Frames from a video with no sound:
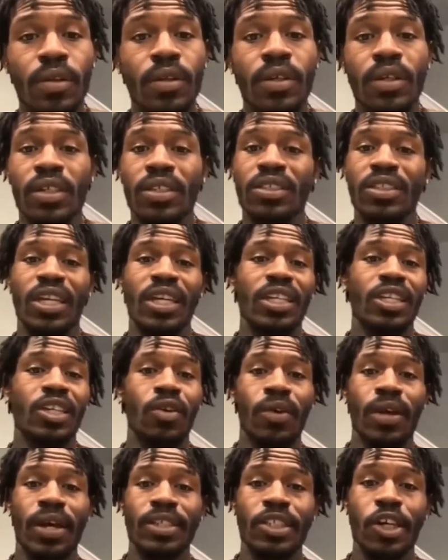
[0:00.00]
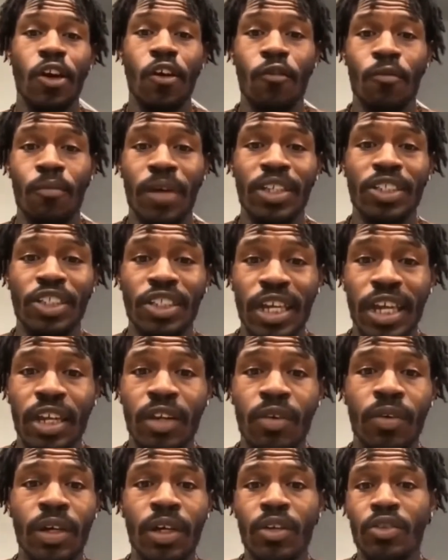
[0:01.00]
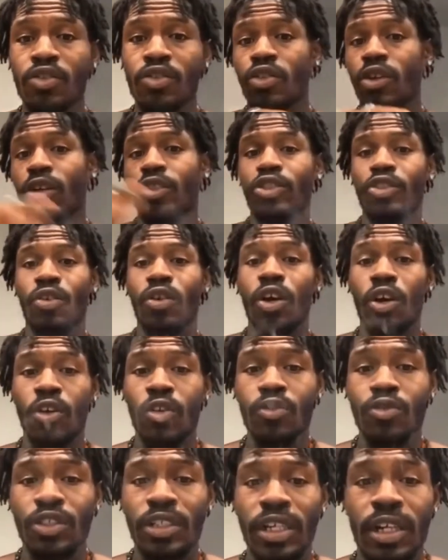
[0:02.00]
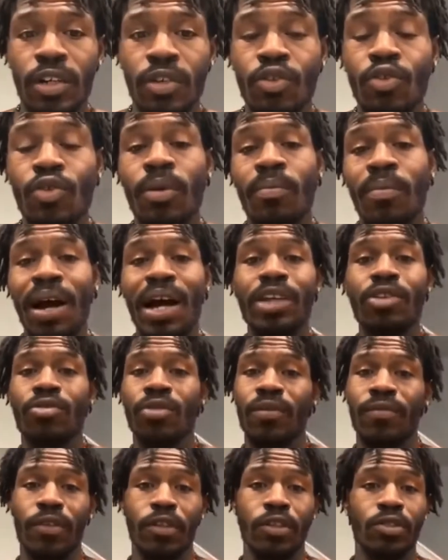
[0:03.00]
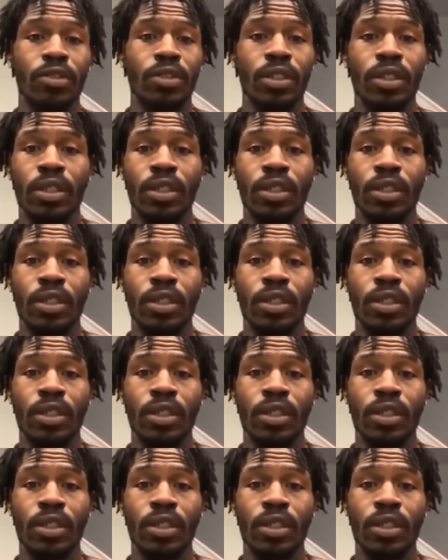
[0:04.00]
take your ass off my channel and go start your own channel. You in my university.